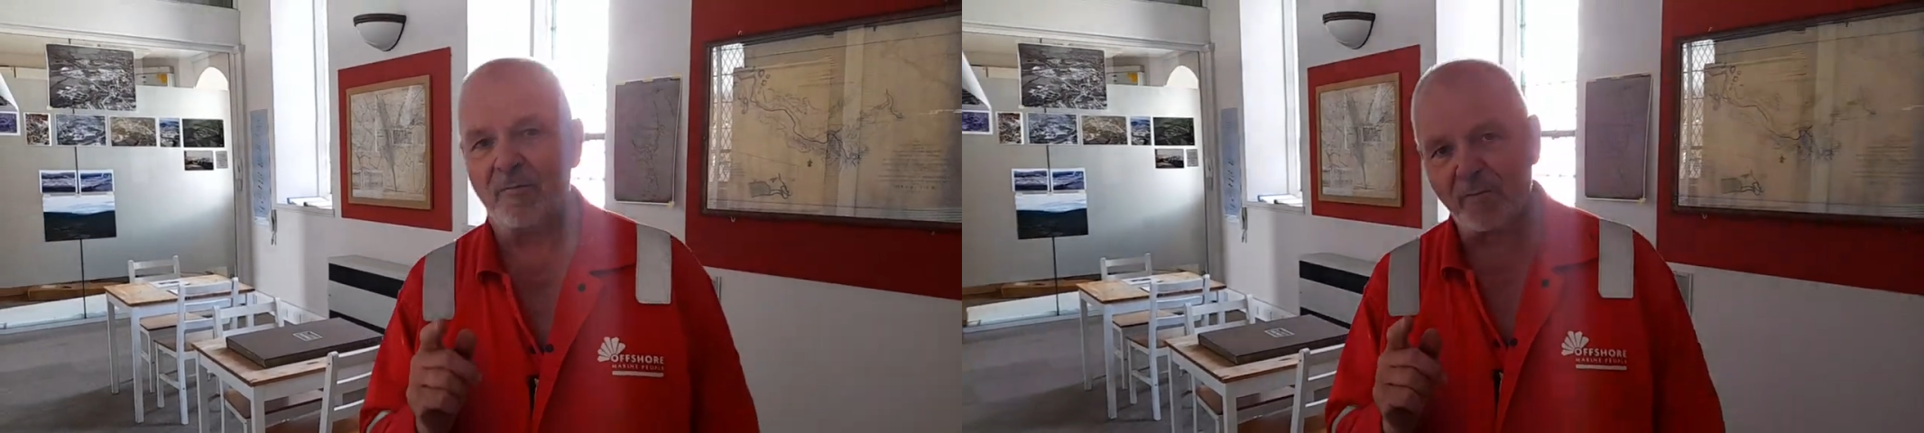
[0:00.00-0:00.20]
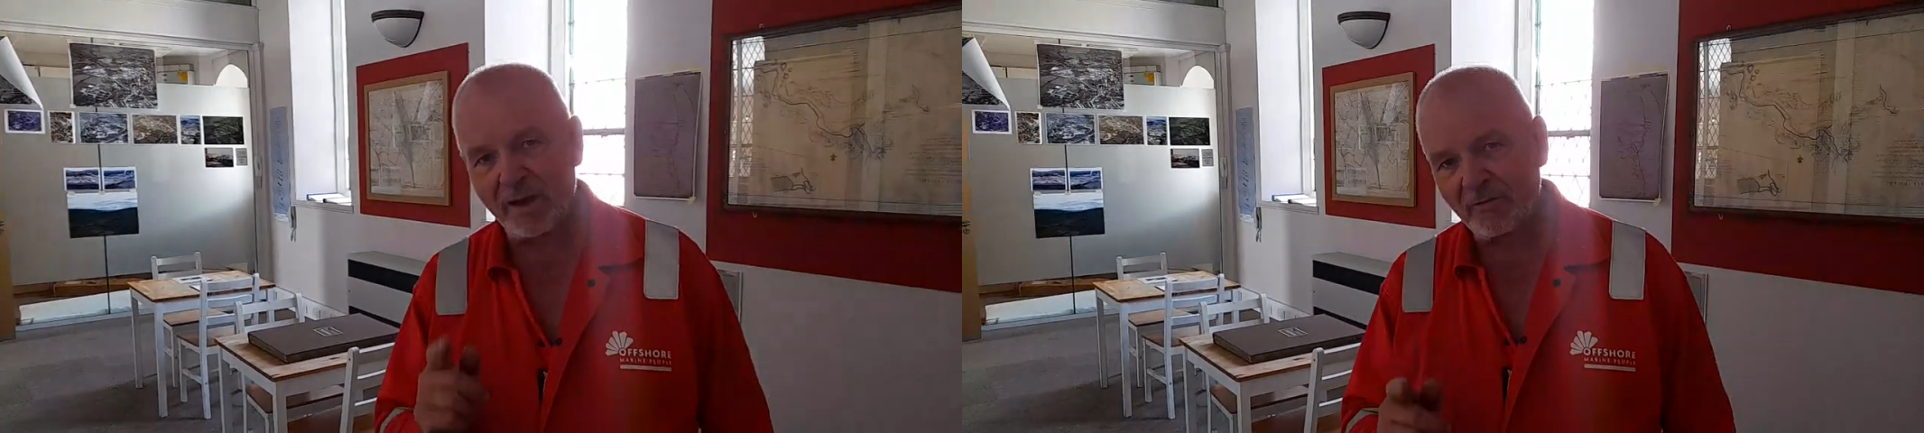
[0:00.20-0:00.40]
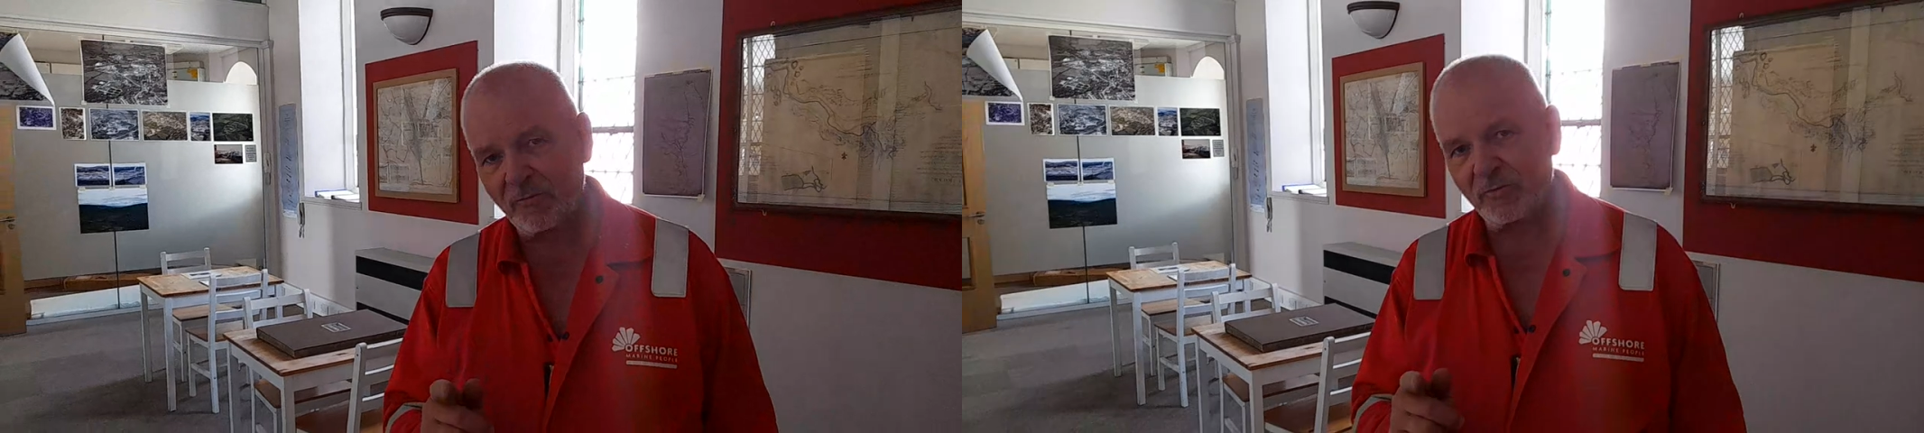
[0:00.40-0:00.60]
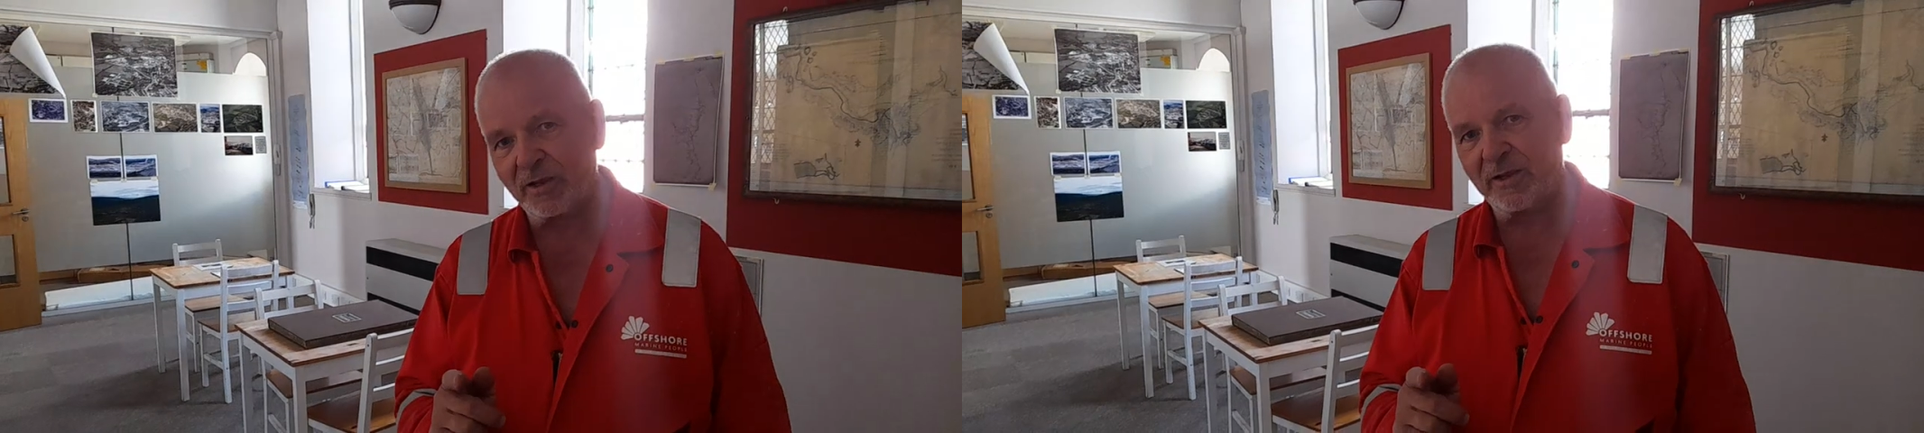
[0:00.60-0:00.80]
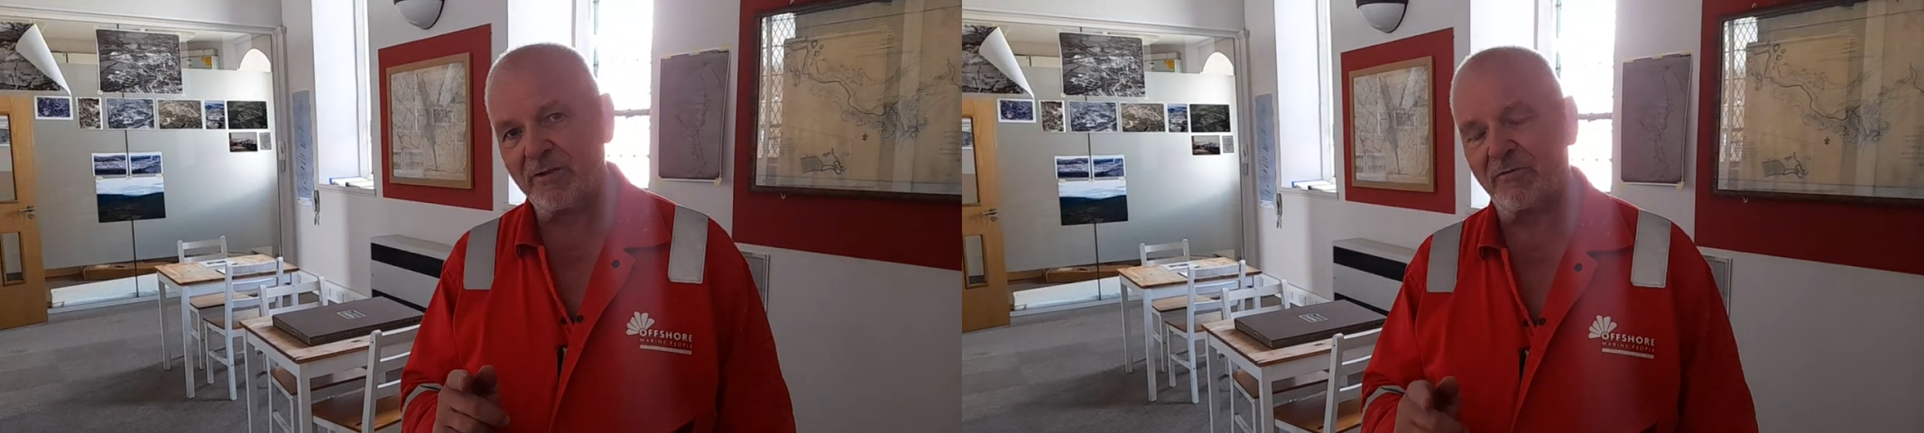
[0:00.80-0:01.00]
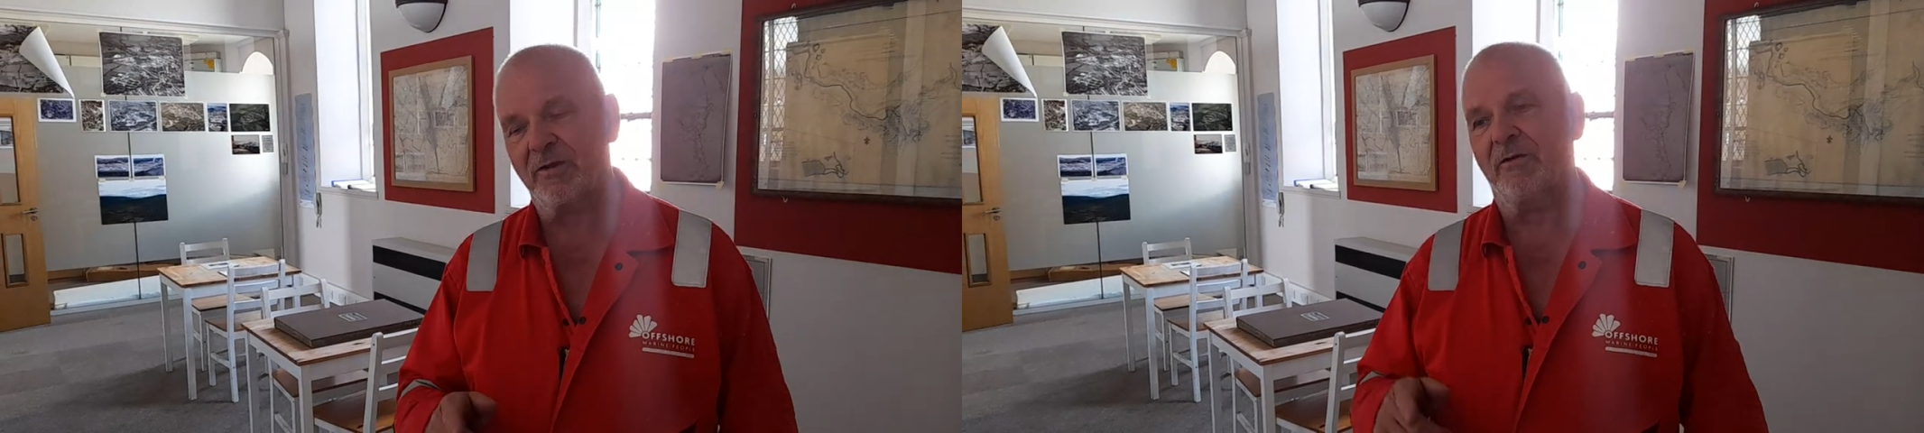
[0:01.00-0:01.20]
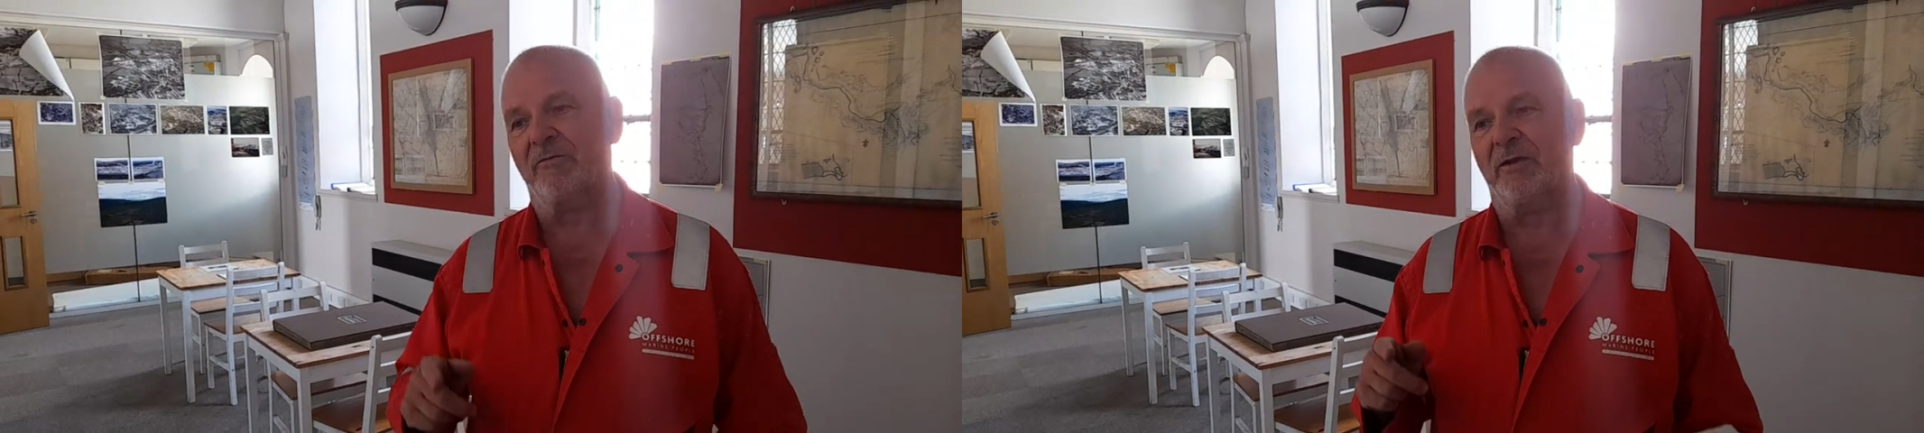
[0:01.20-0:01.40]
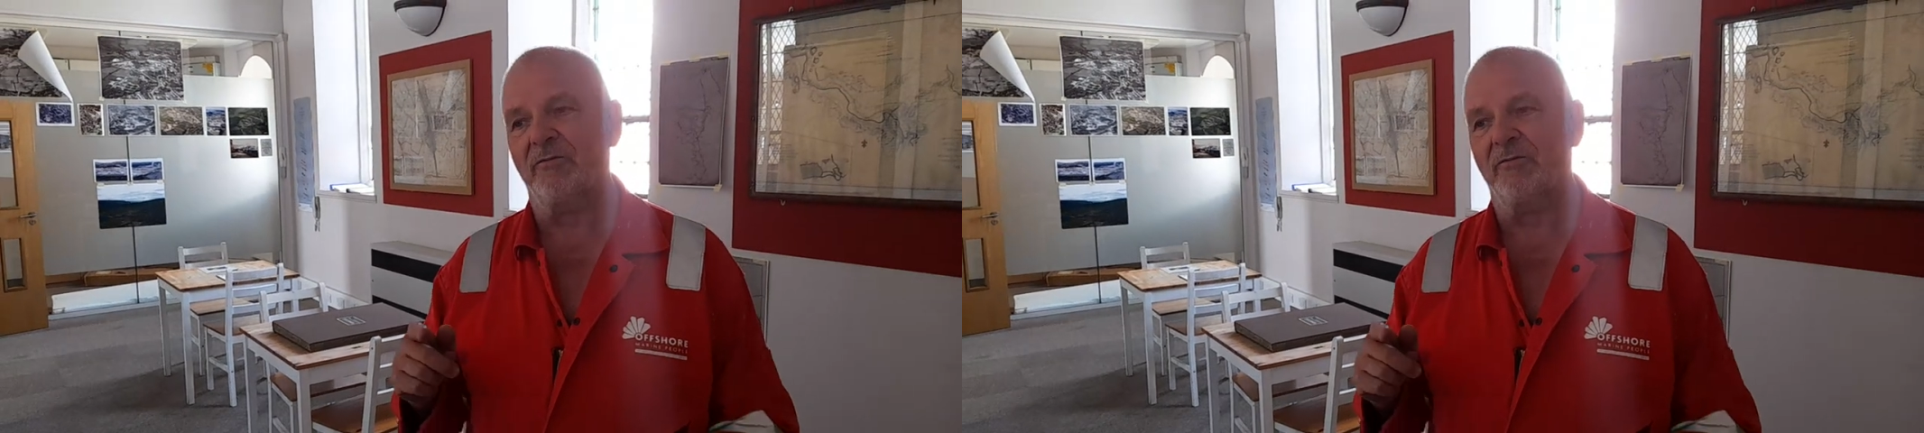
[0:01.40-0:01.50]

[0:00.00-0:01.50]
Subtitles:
Mine water heat recovery,